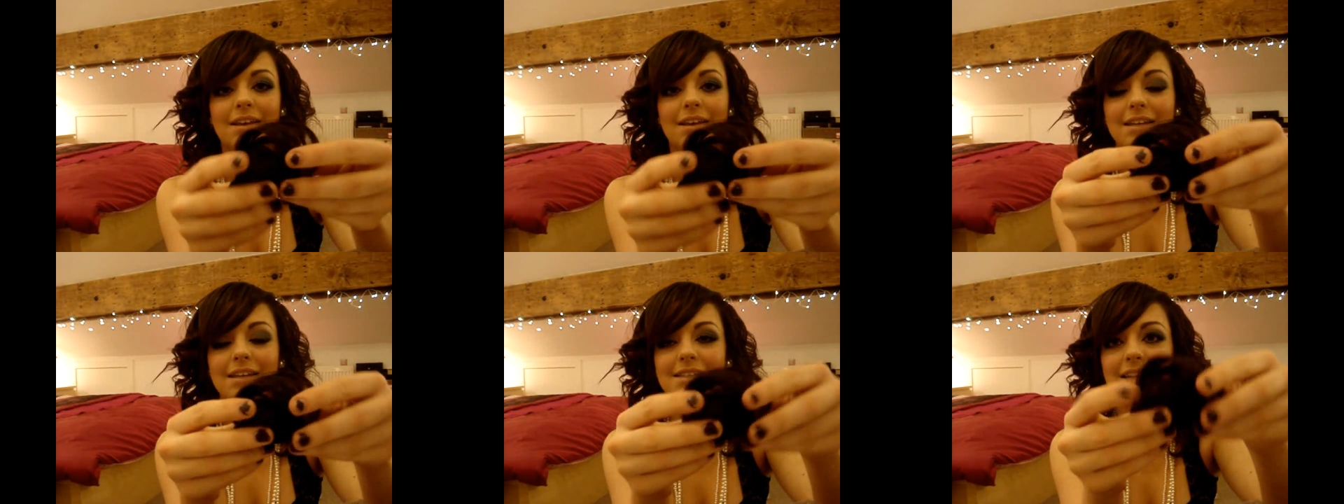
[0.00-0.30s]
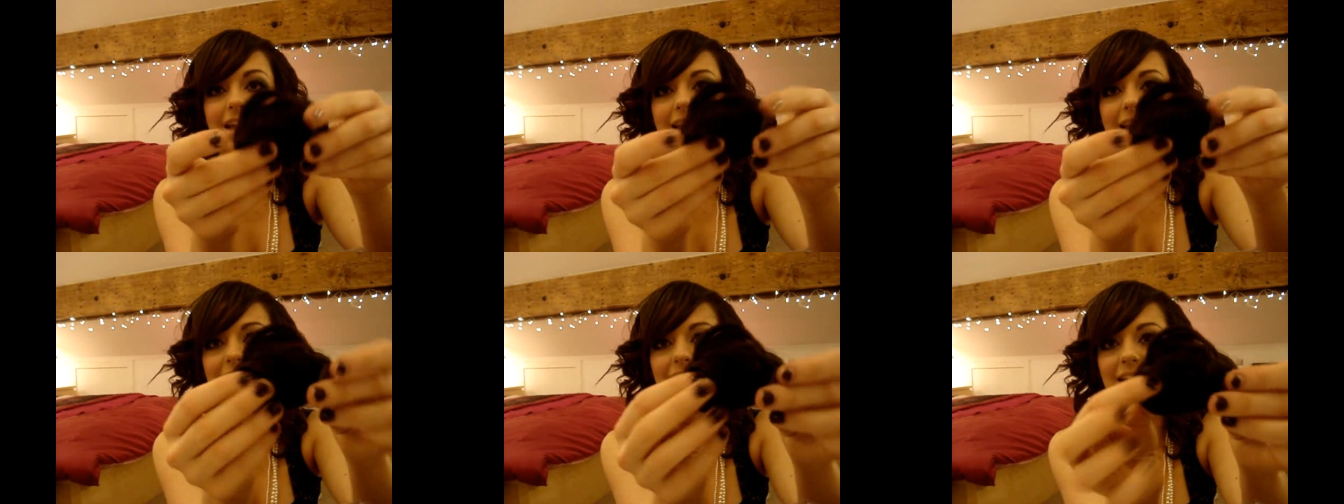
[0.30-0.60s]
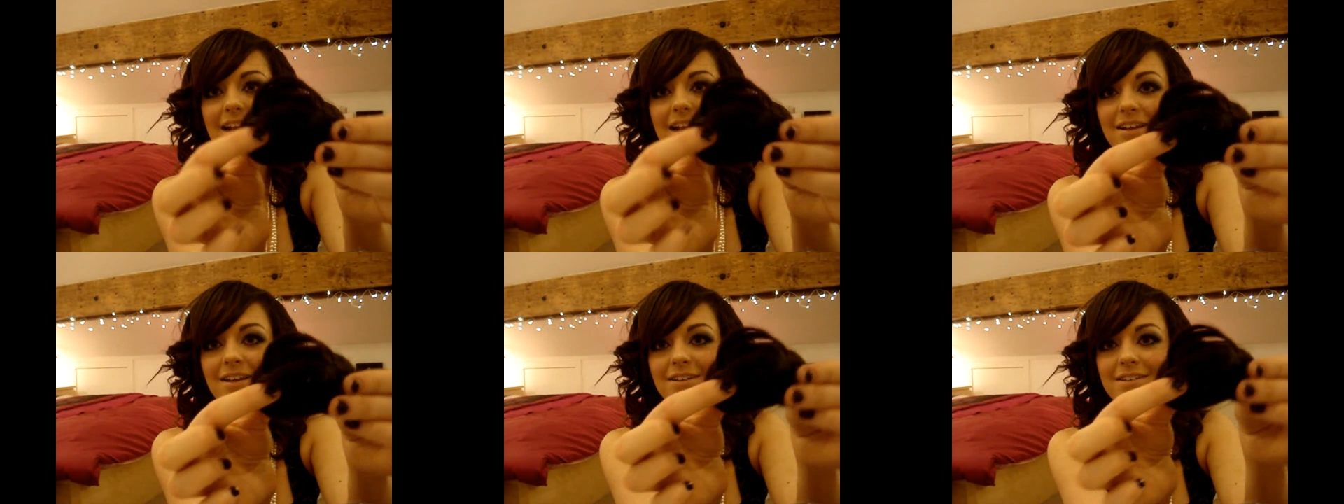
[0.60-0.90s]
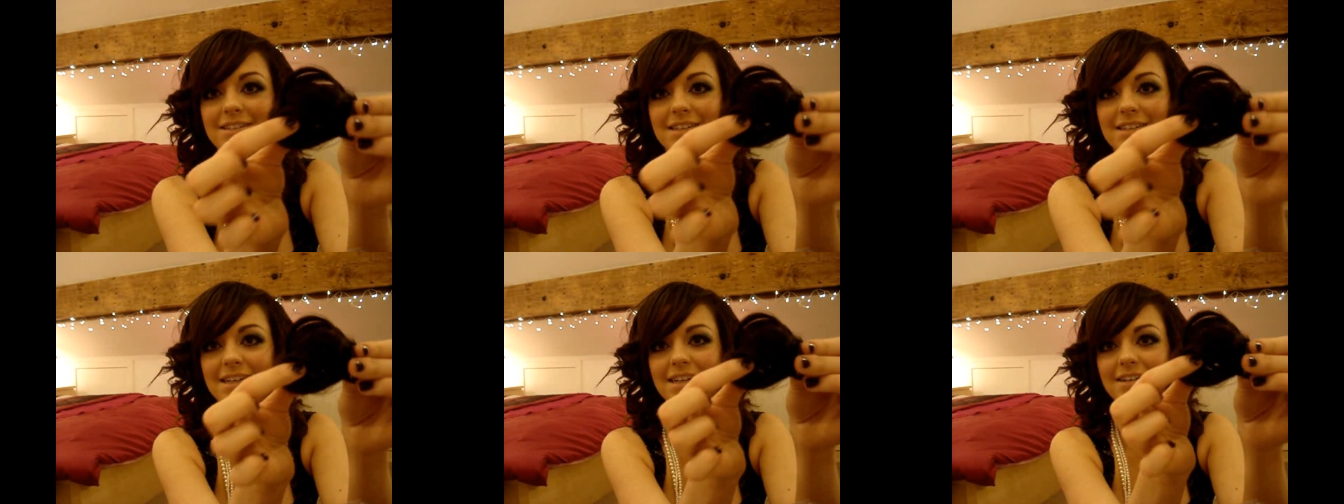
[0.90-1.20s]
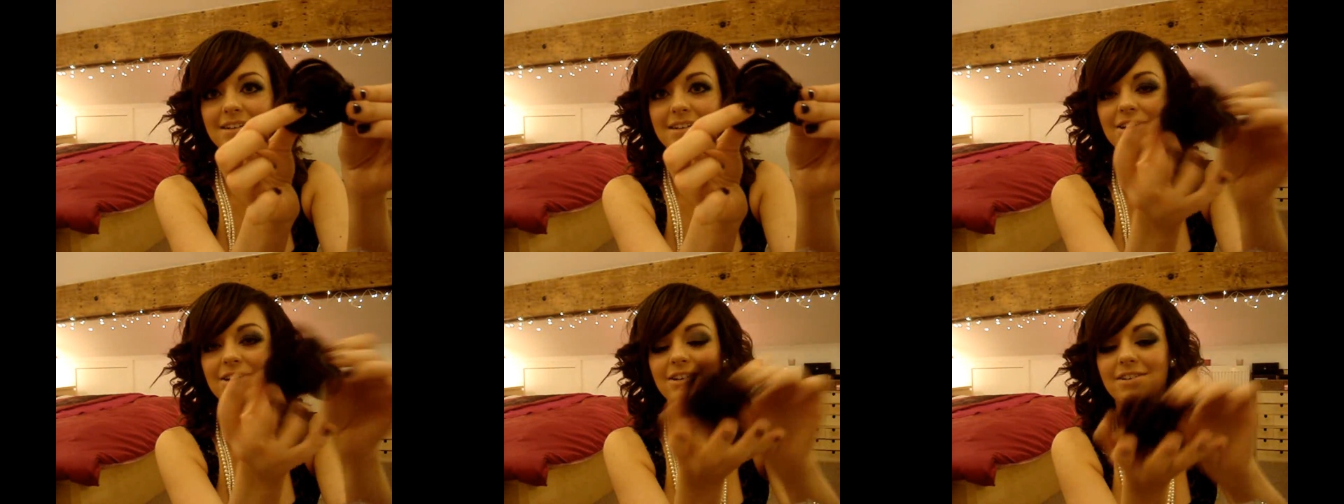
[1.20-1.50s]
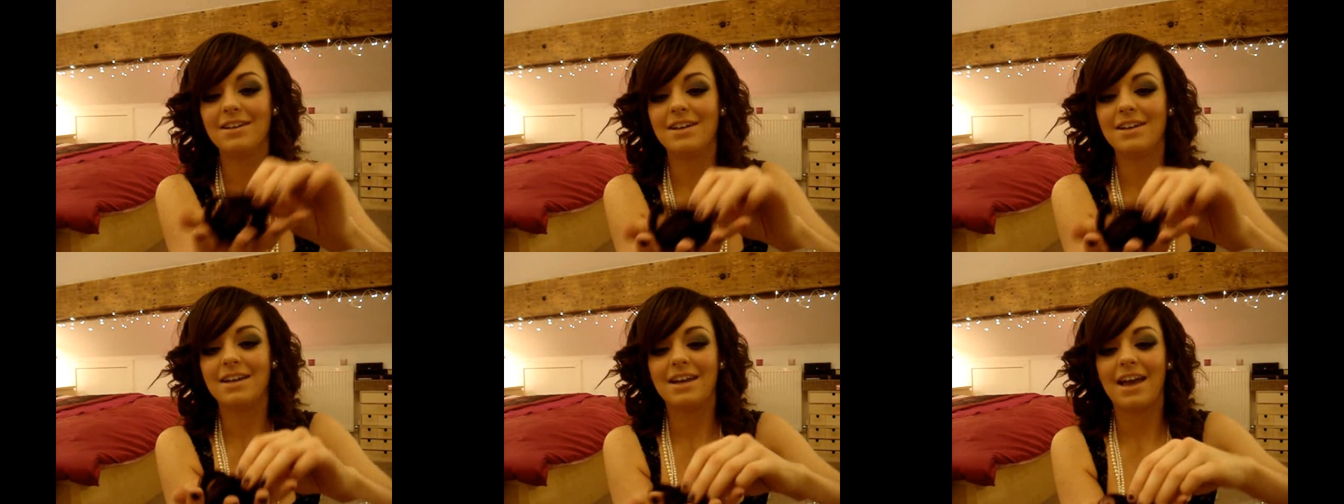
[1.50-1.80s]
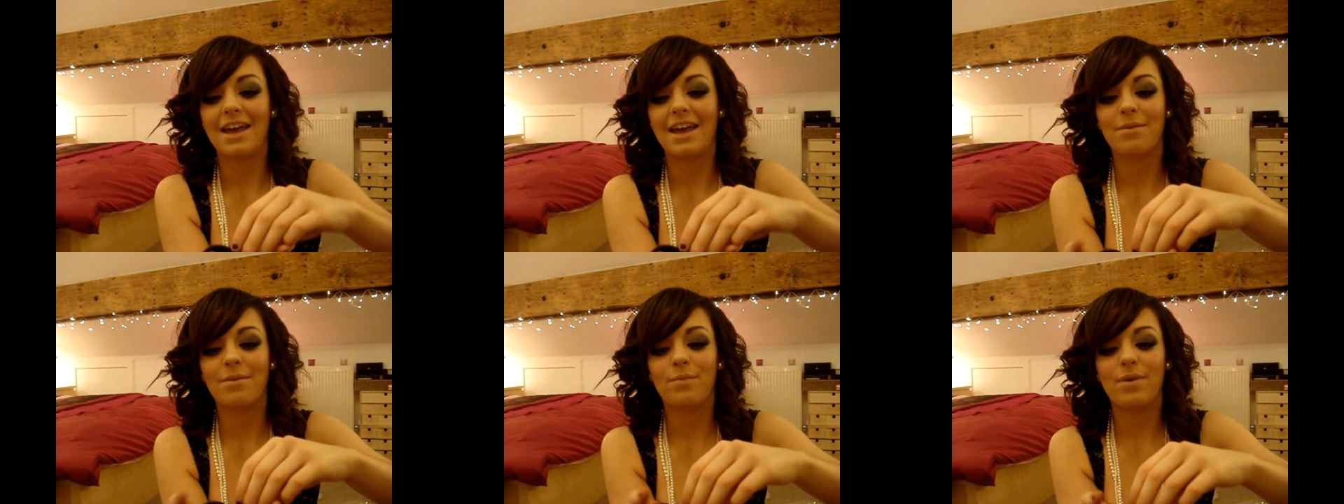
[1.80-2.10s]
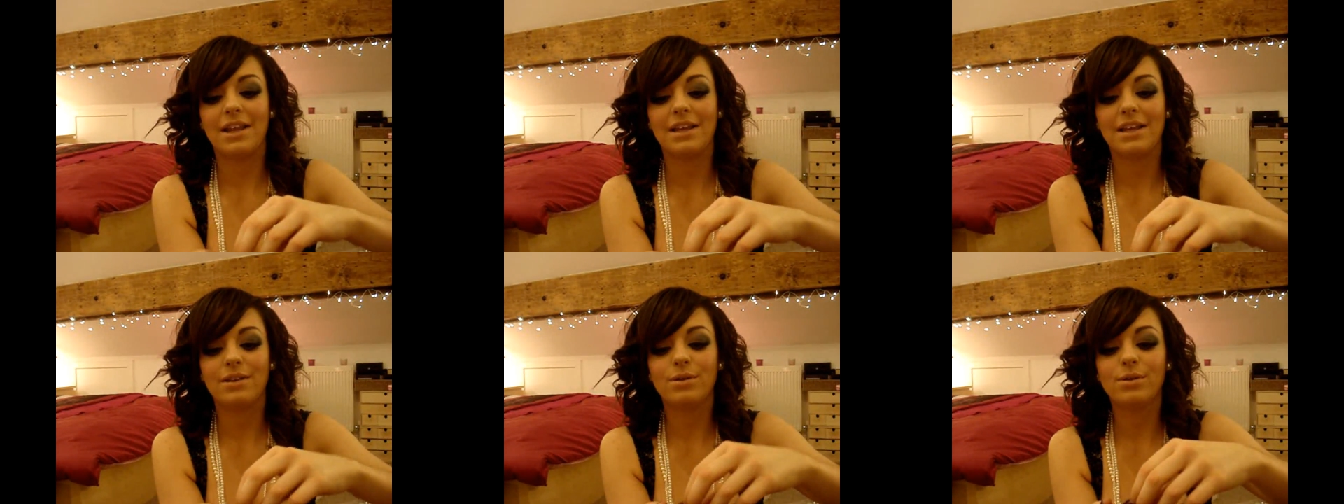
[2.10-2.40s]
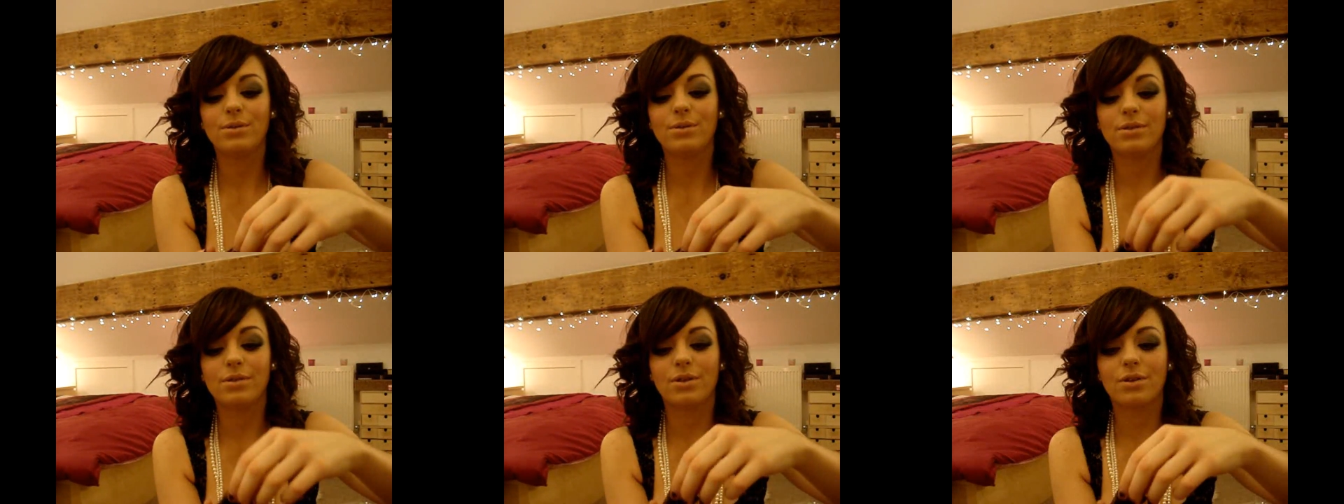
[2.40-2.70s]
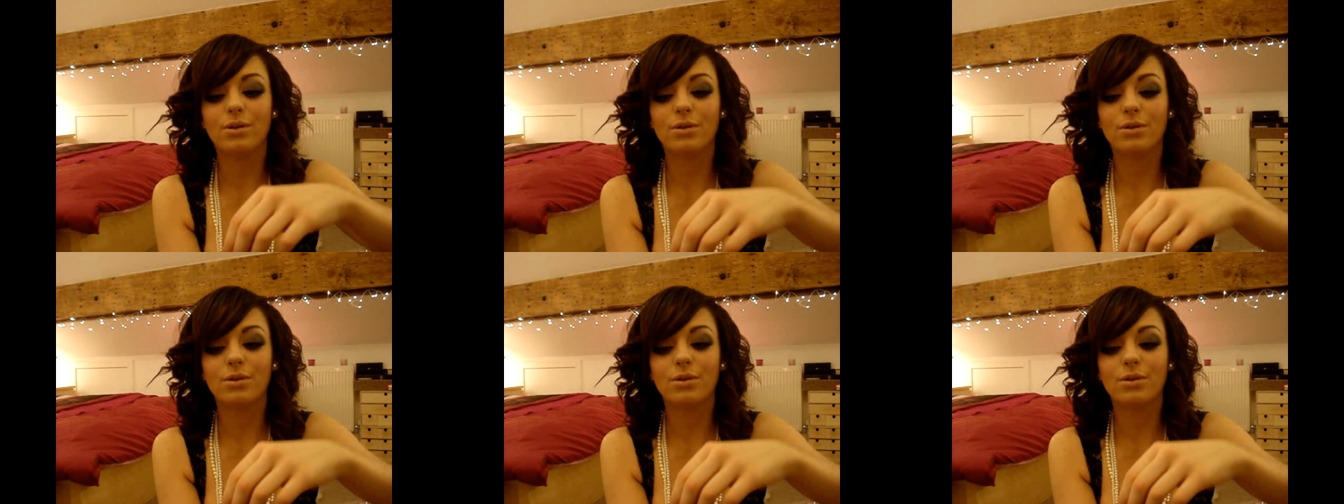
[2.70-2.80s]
it's like in a little circle and then while it cool